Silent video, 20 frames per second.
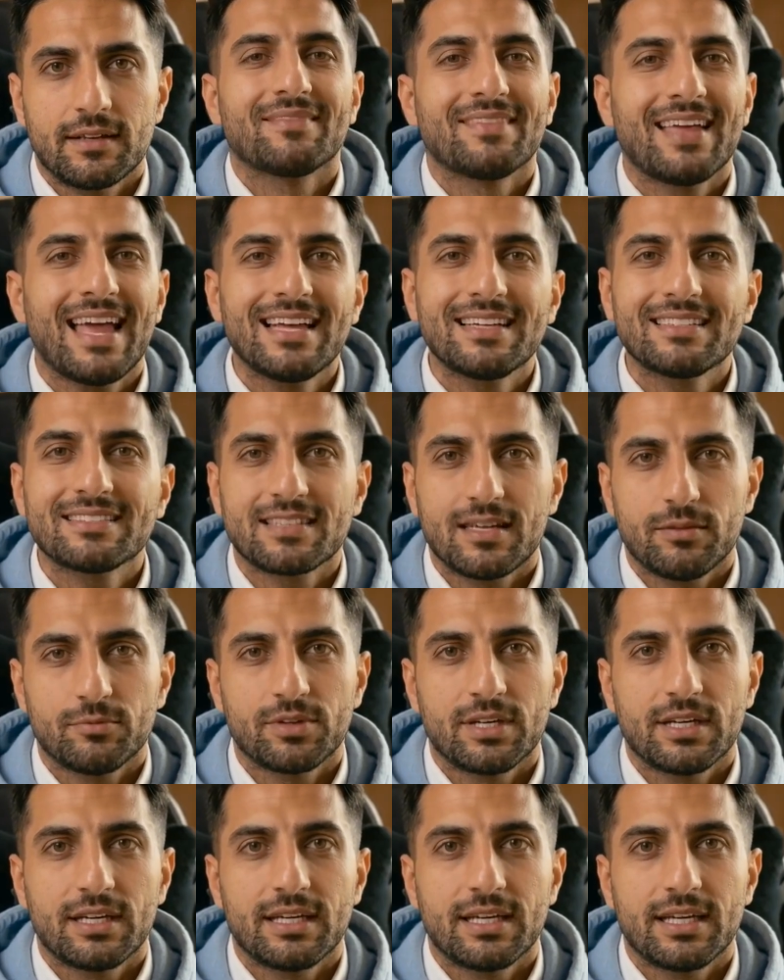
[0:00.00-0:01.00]
That
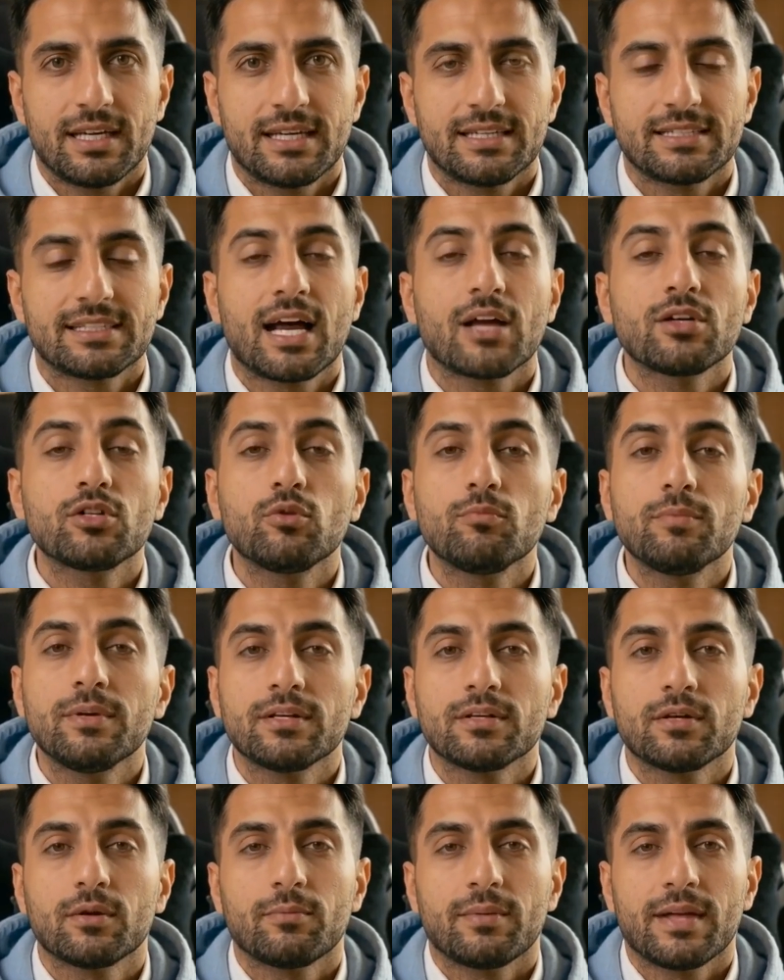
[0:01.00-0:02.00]
assumption is how you
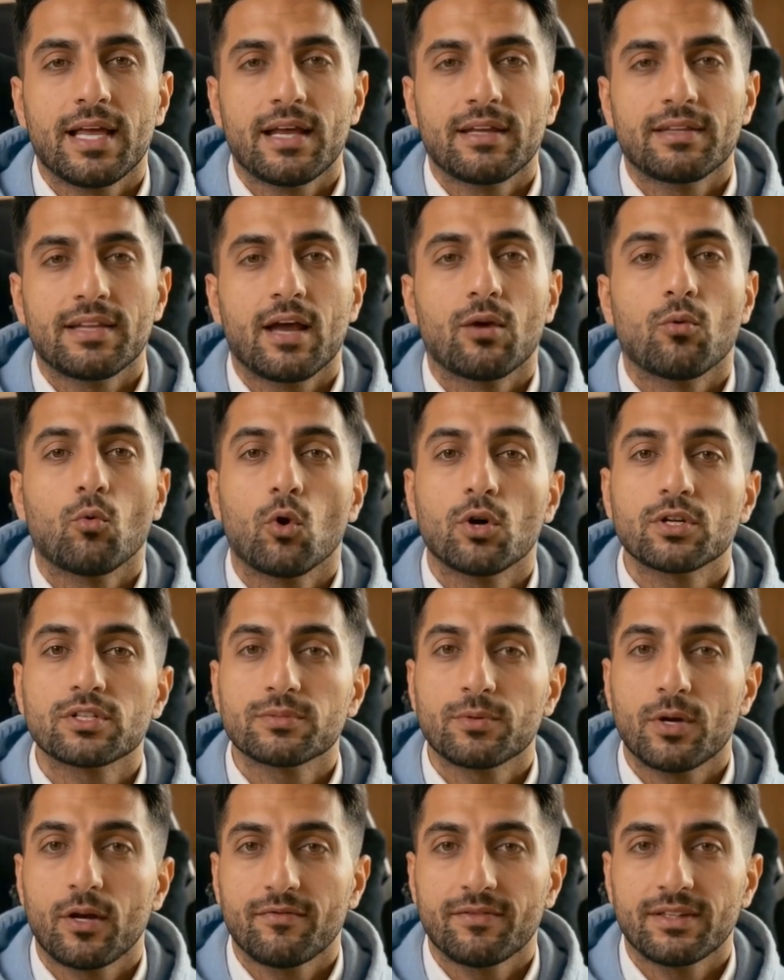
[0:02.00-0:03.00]
build a plan that works
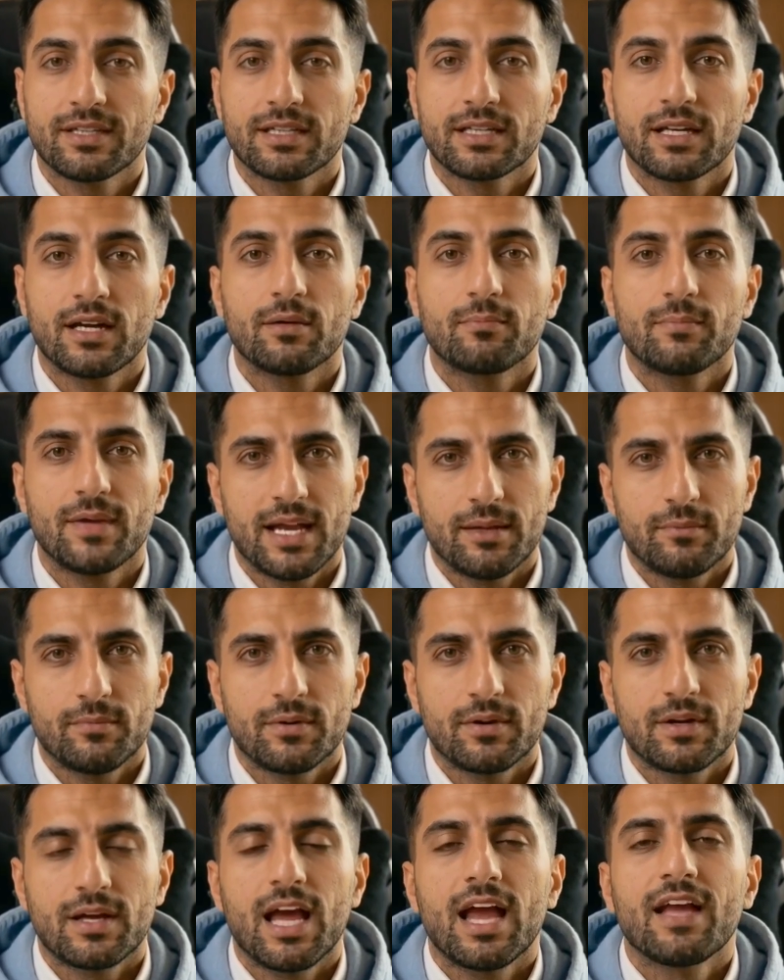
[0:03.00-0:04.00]
perfectly on
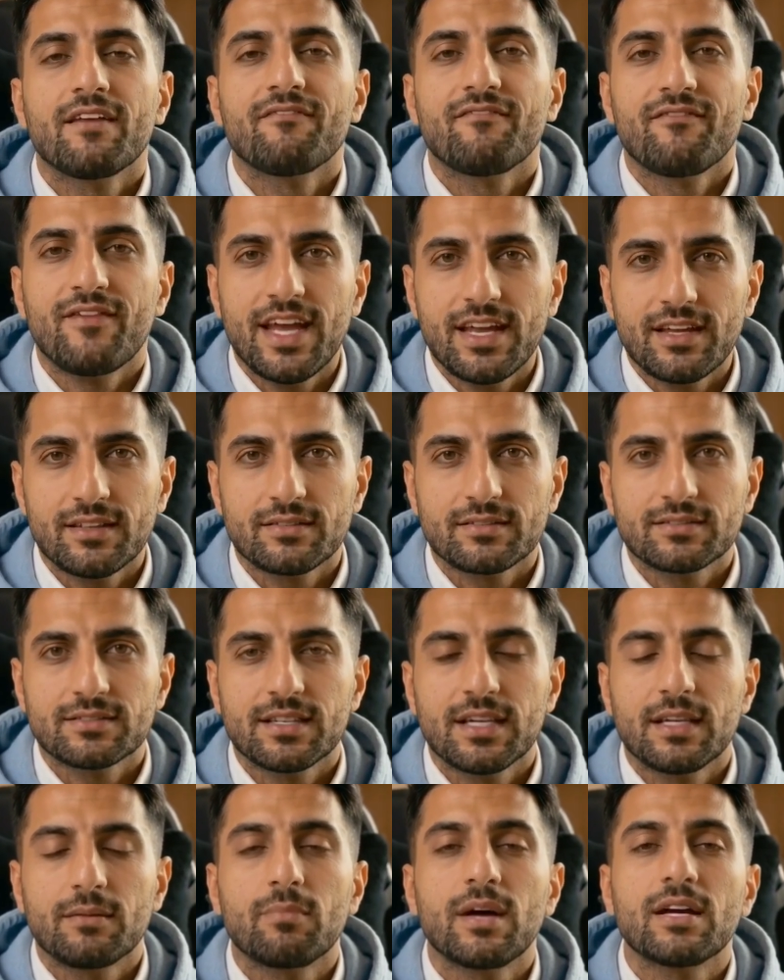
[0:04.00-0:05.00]
paper and fails
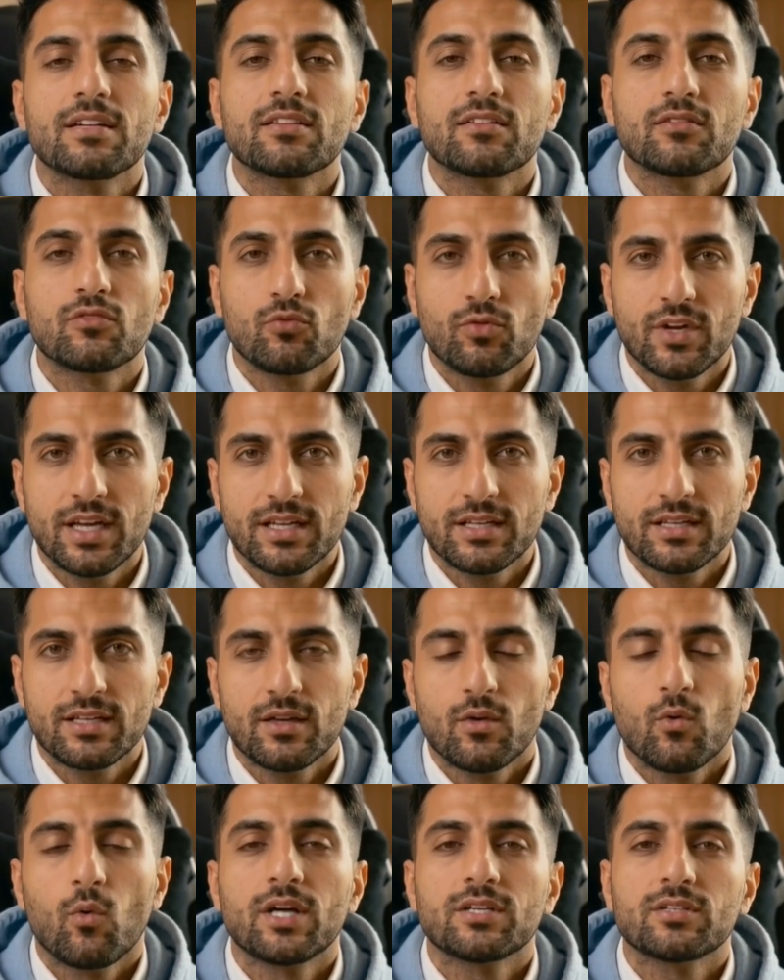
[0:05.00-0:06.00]
in month 3
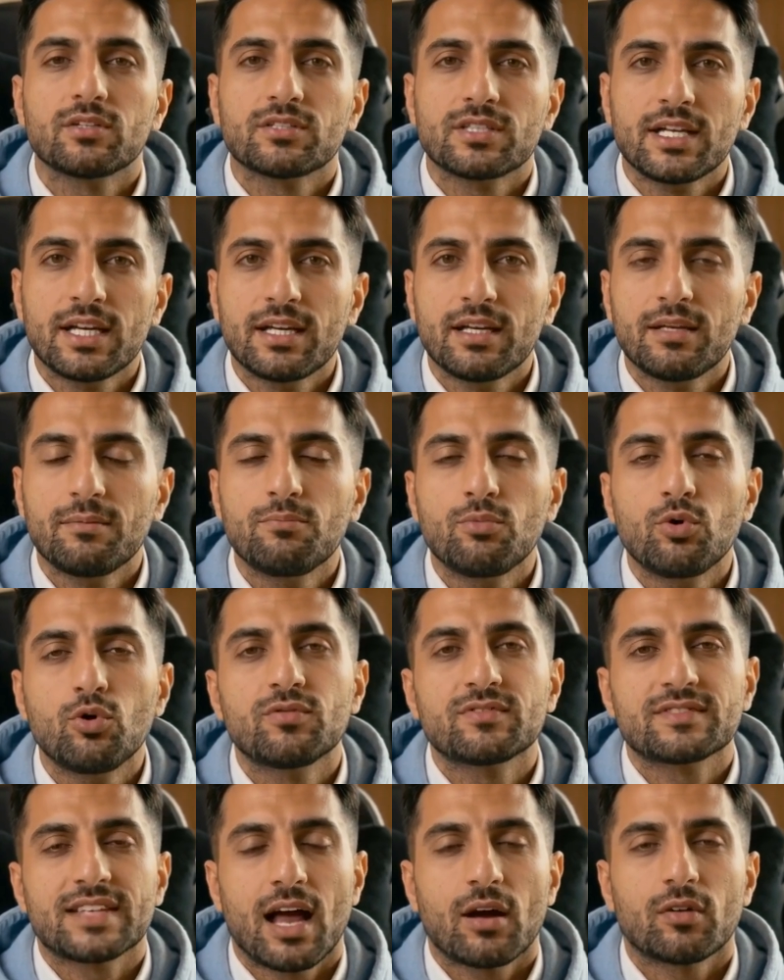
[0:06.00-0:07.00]
when your tenant
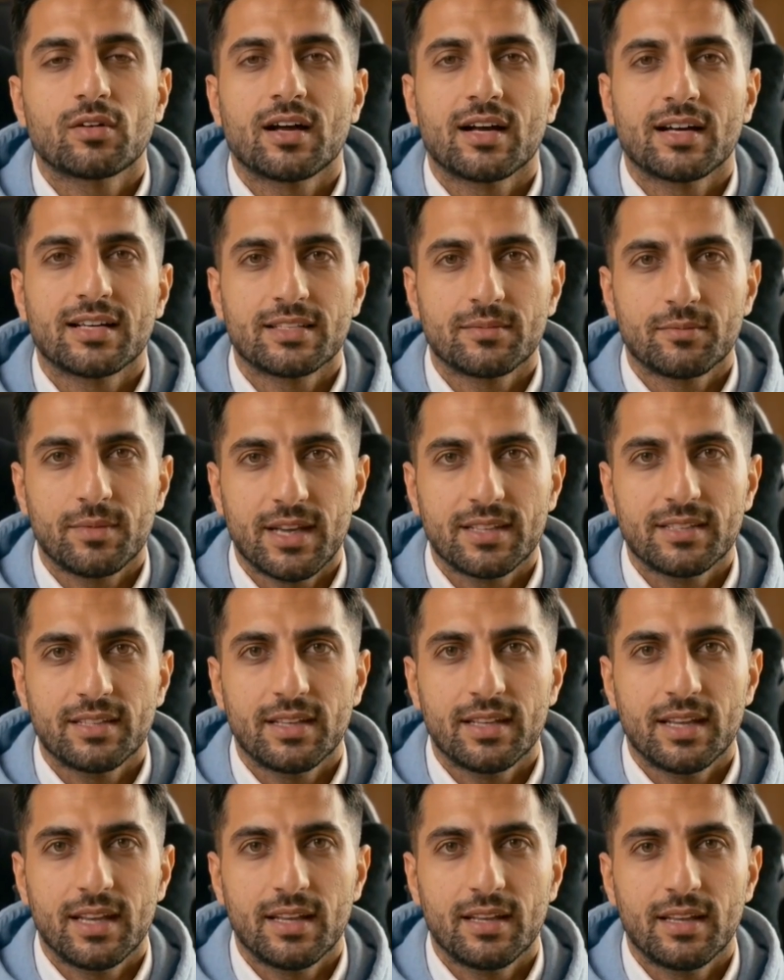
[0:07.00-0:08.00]
moves out
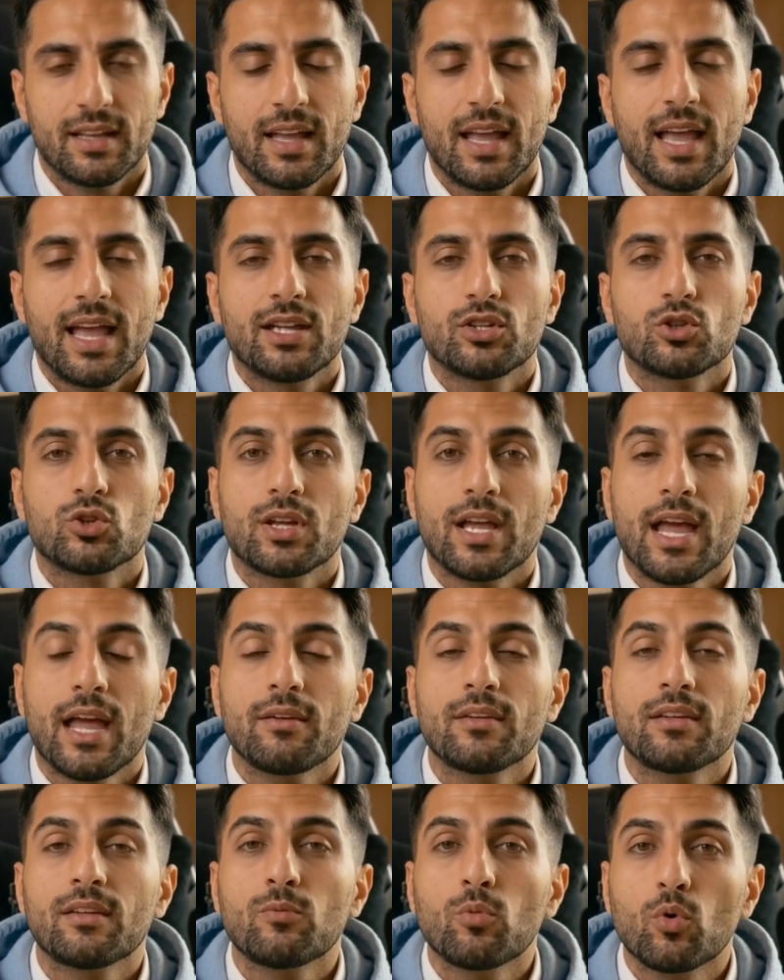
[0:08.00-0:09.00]
unexpectedly and you
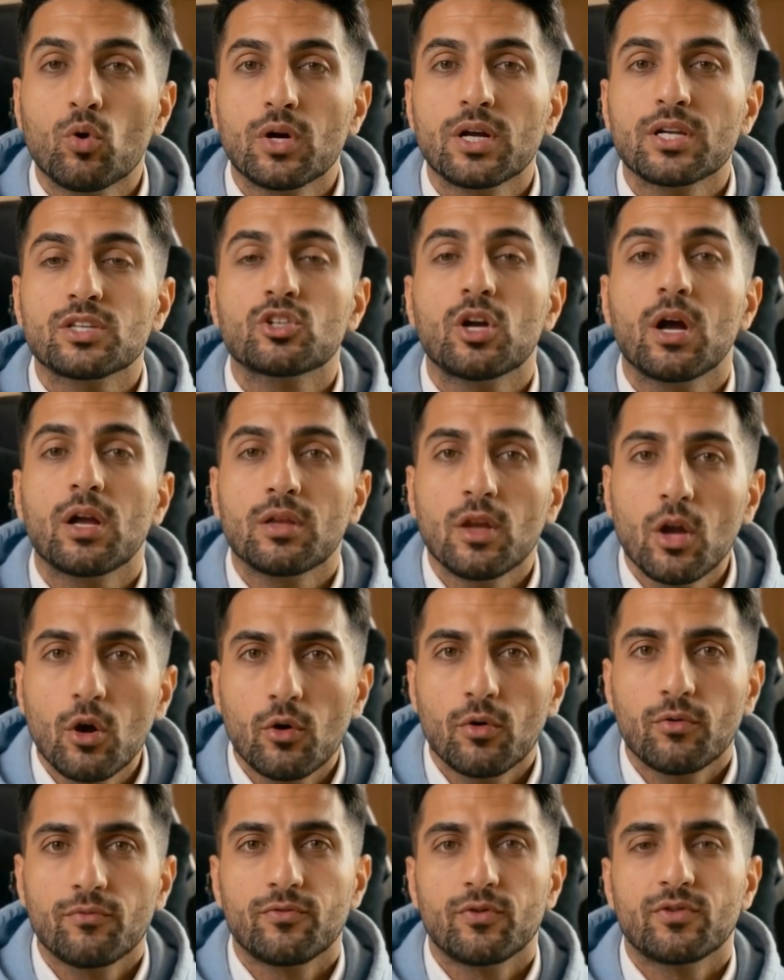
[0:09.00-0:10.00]
carry the mortgage
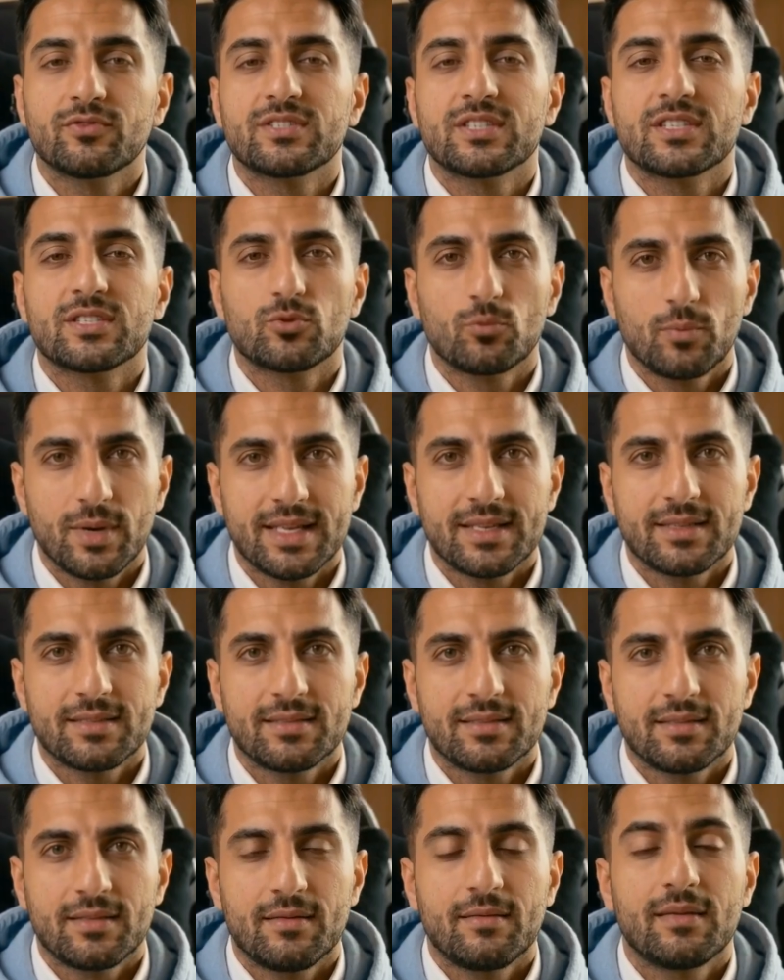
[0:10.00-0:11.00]
alone for 6
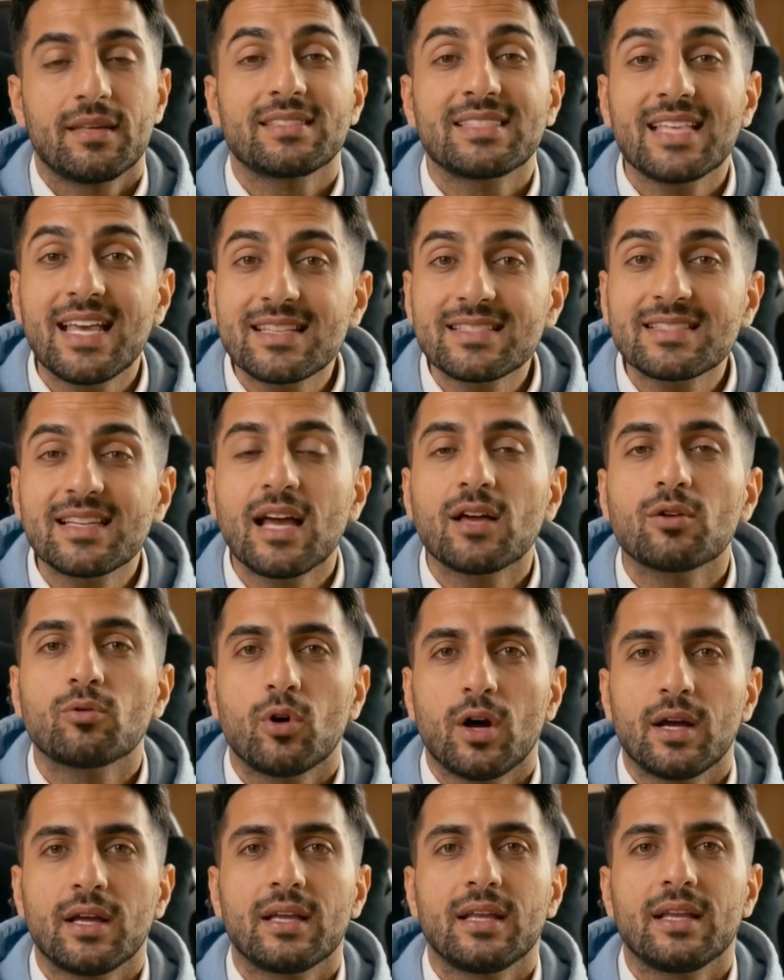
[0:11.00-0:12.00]
weeks. The test I
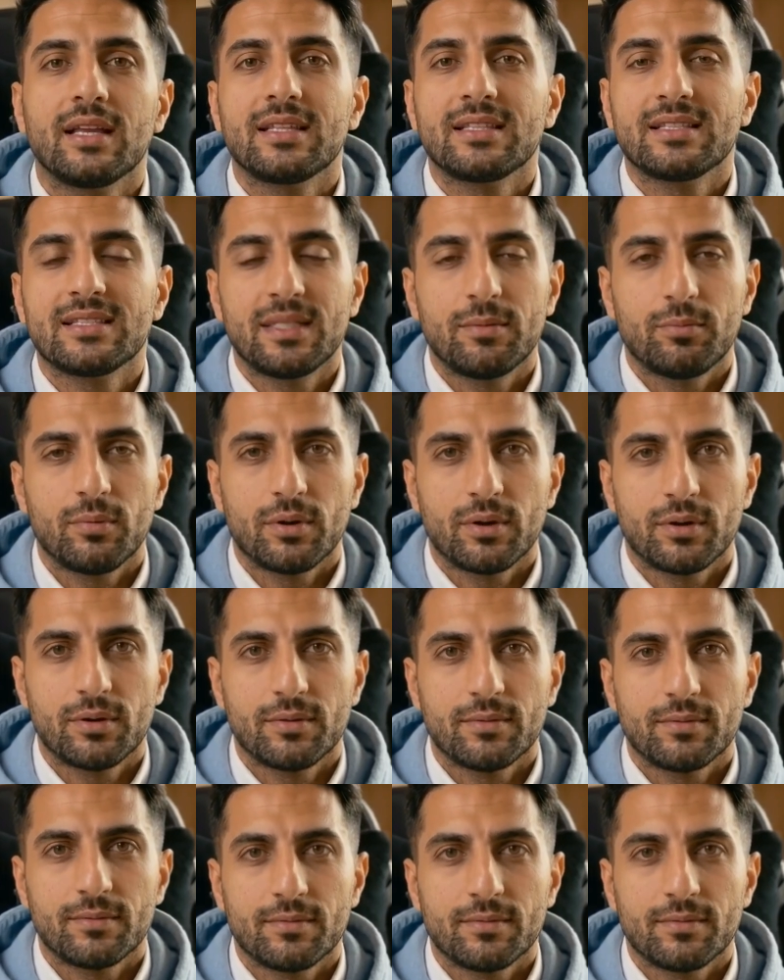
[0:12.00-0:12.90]
run is simple.